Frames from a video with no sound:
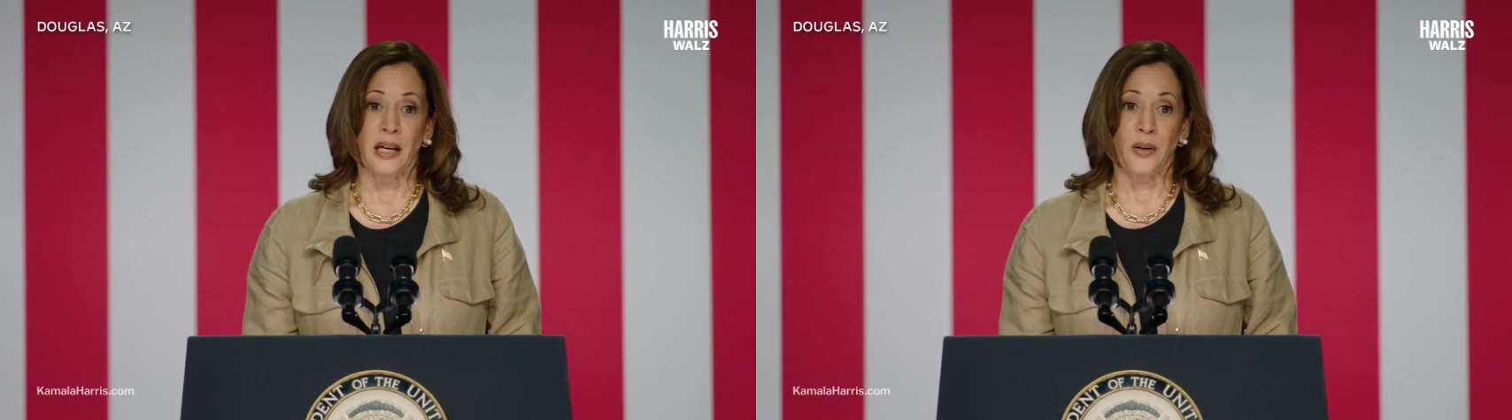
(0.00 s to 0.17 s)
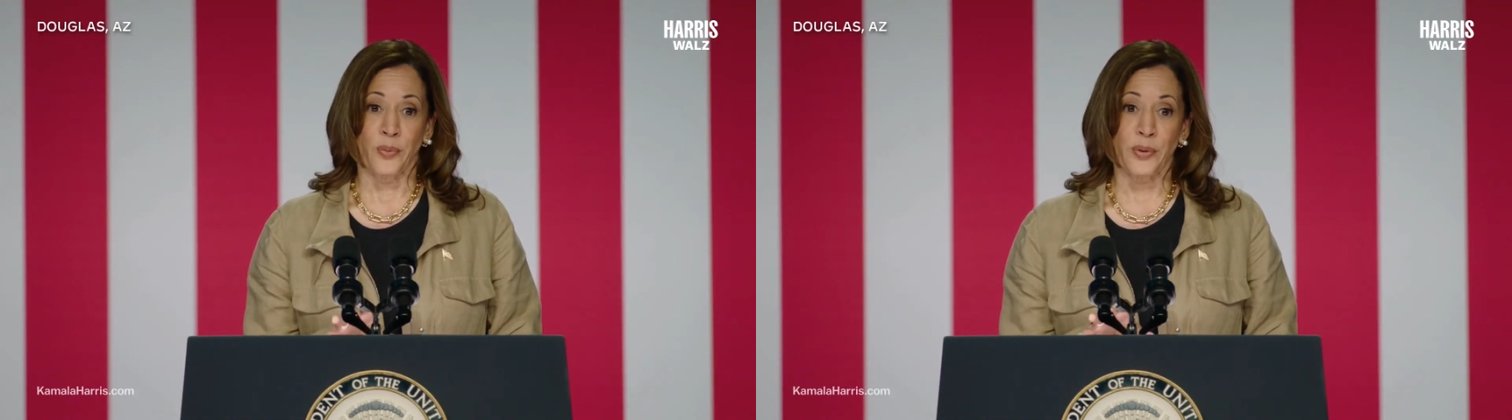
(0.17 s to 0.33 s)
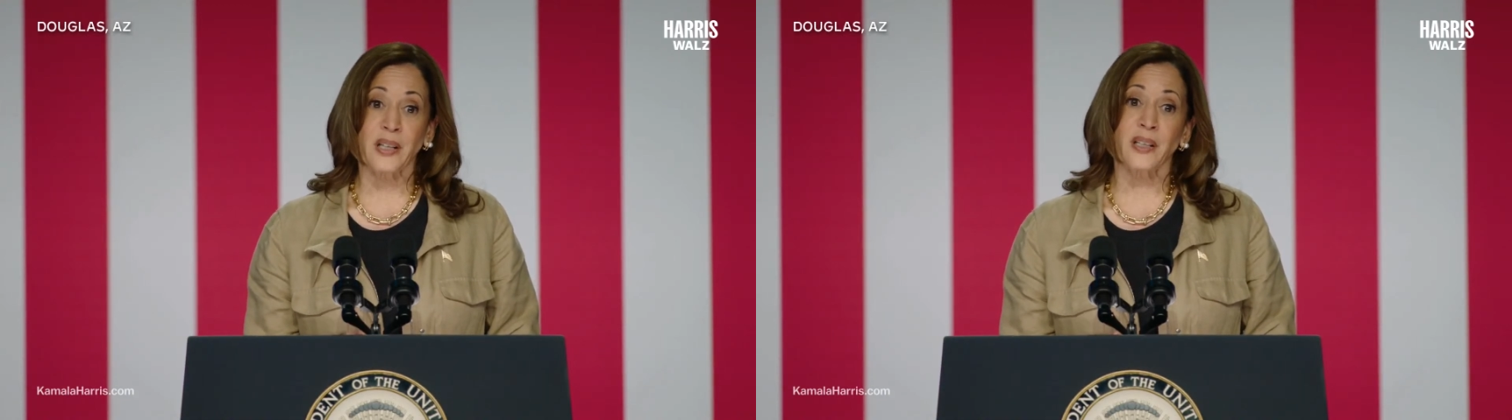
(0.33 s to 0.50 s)

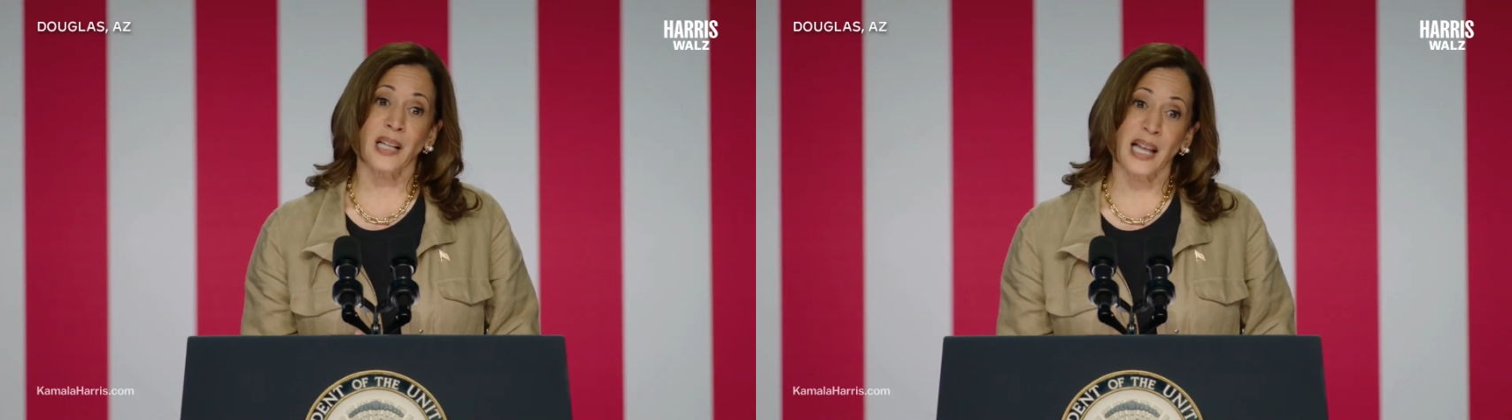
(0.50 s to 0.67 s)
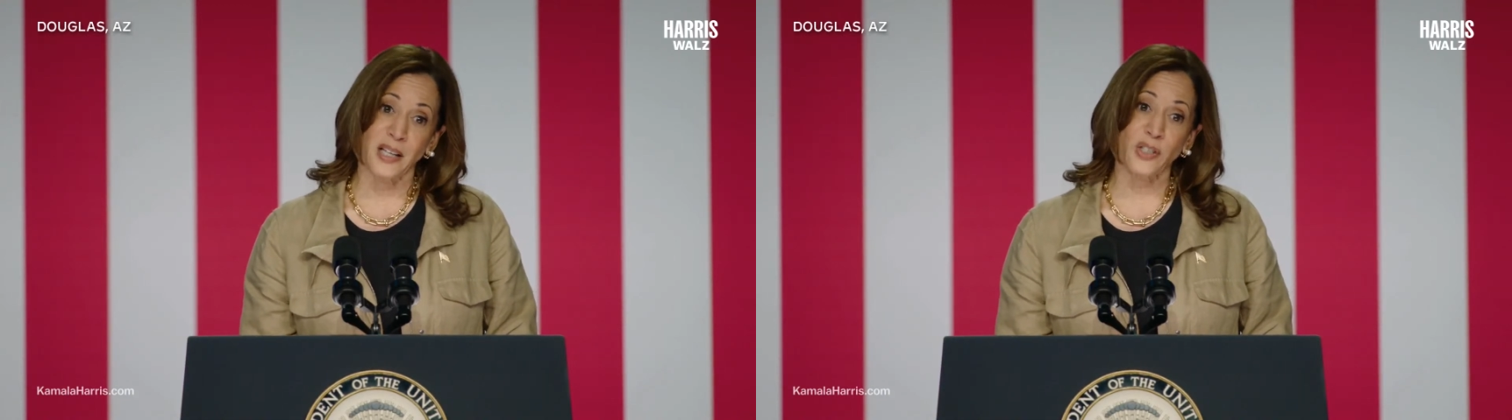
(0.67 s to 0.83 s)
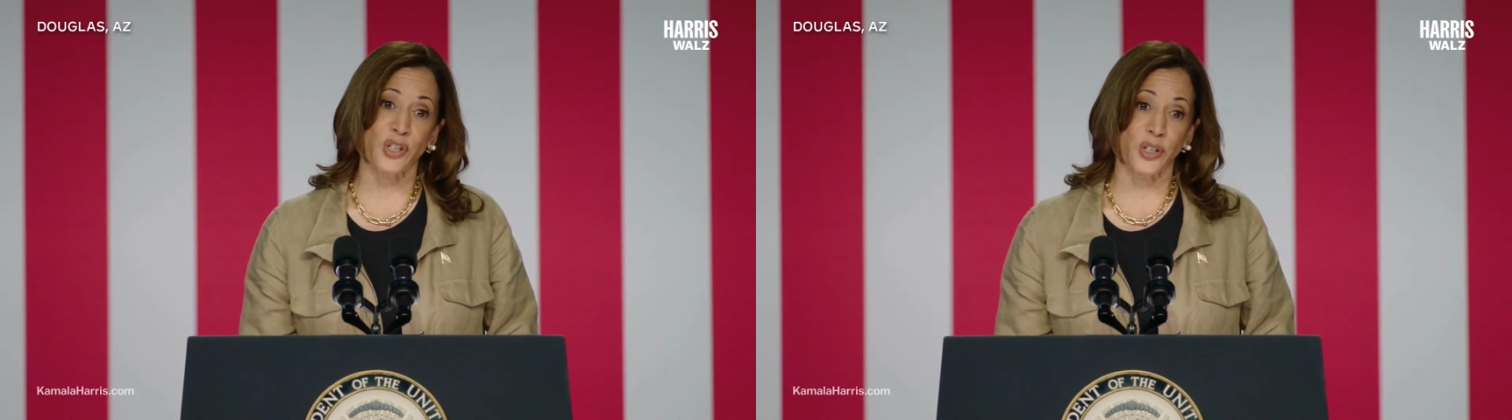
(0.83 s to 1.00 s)

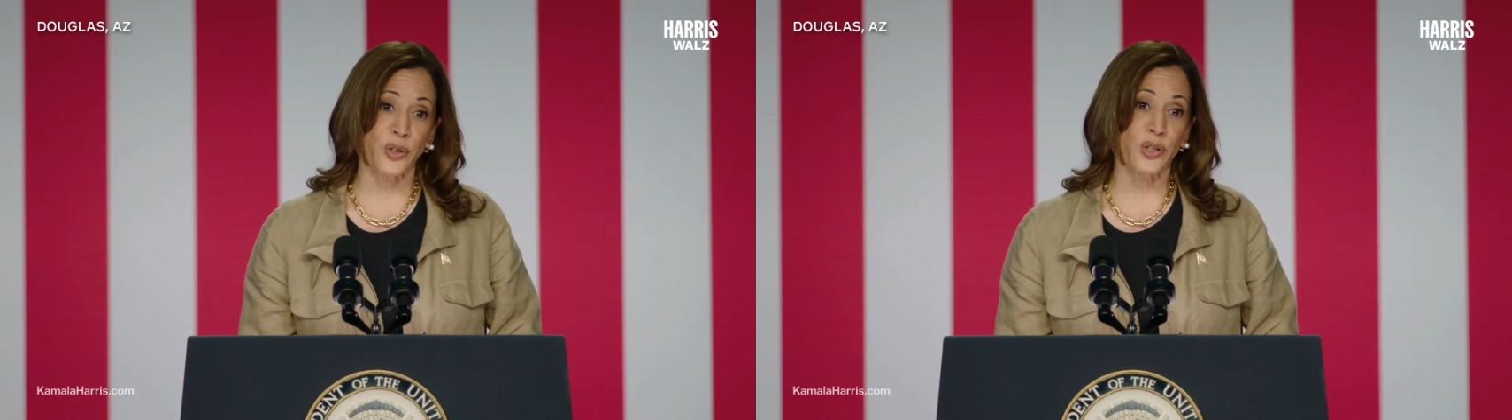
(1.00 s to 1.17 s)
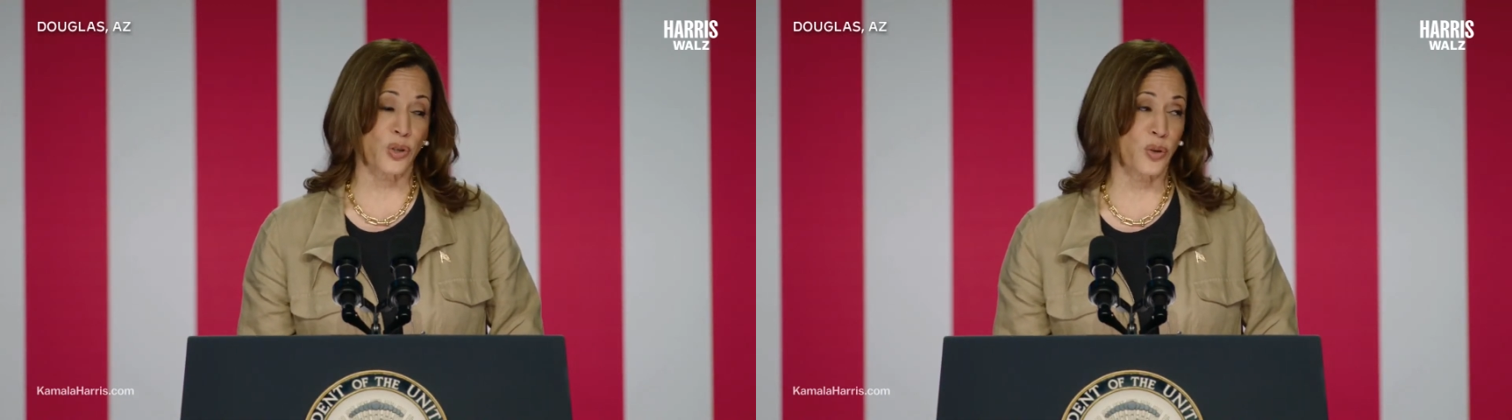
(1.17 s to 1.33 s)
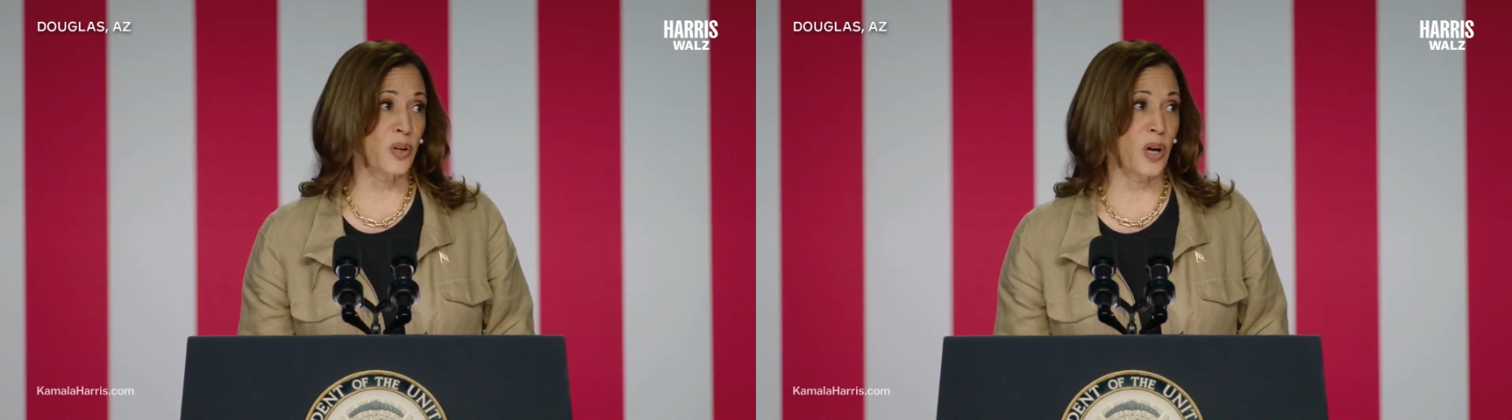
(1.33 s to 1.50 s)
as
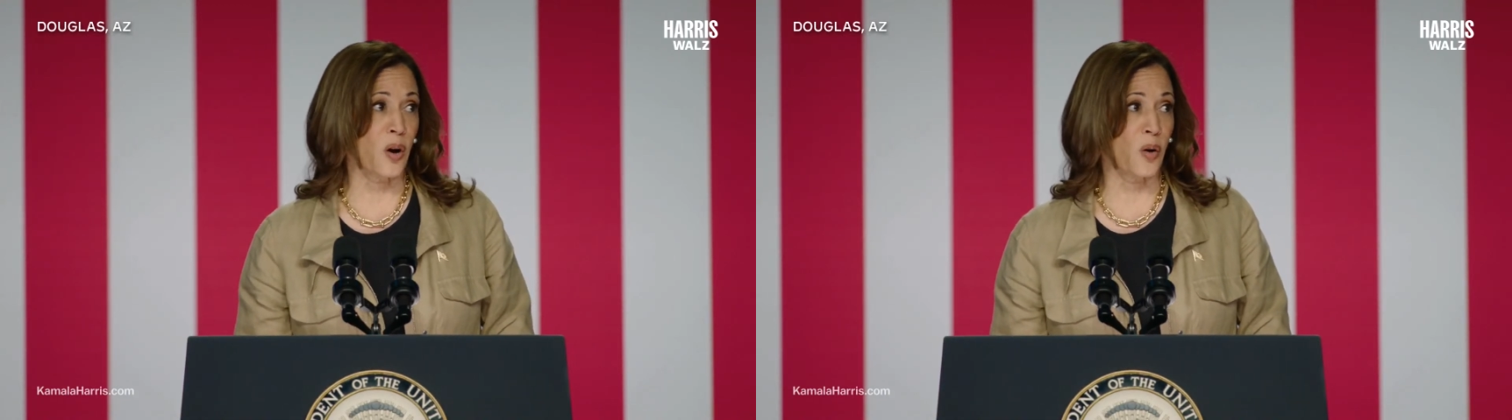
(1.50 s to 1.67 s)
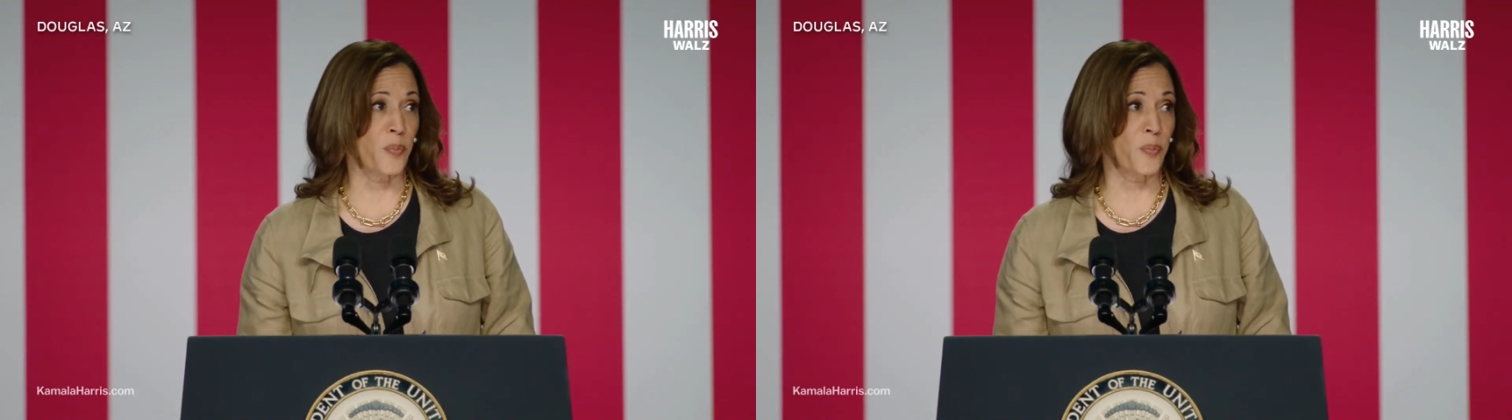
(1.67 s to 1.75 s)
you know,